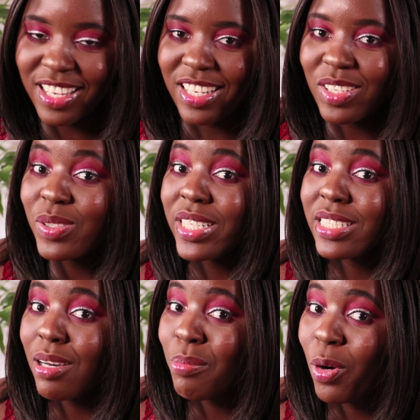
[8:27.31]
you
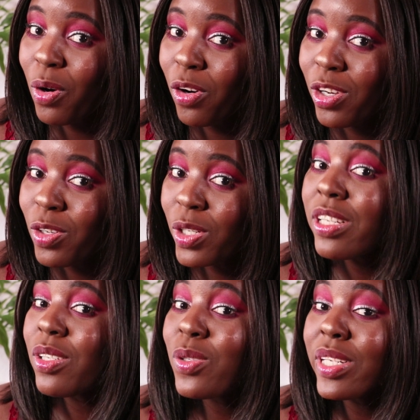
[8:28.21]
need some more you
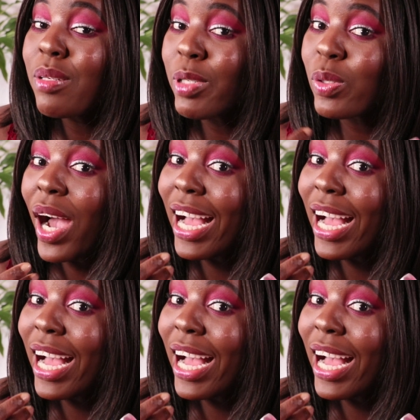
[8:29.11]
need you need me to